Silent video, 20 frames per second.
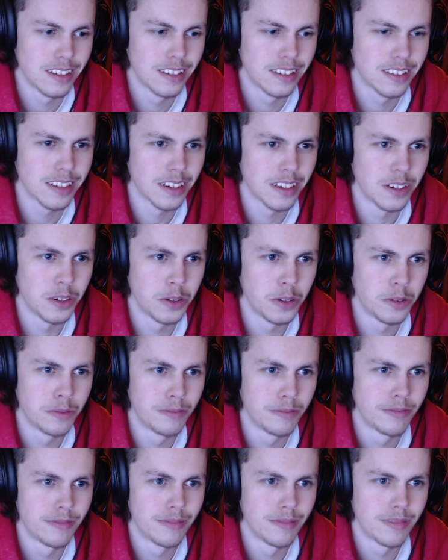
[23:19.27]
So
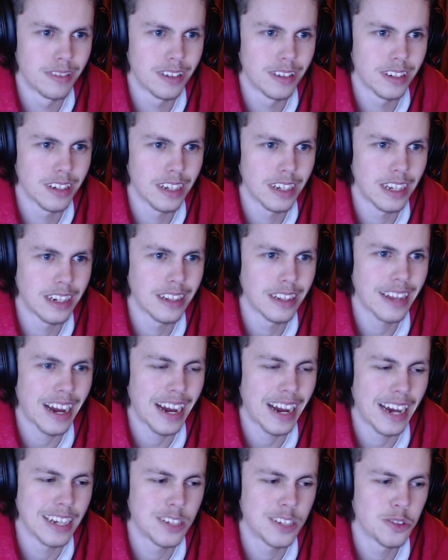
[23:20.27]
it,
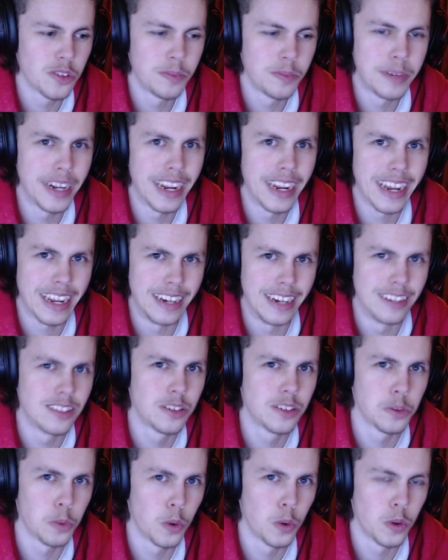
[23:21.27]
that had to have been a hint
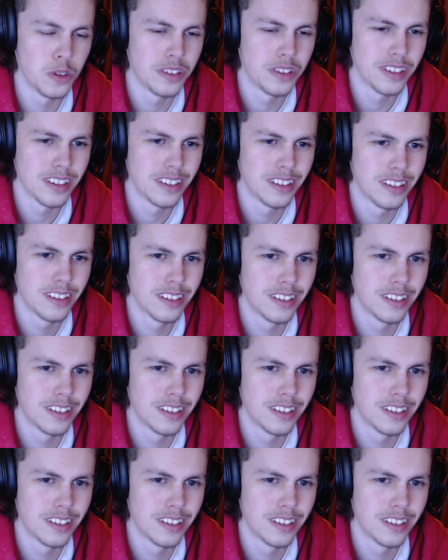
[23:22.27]
towards it,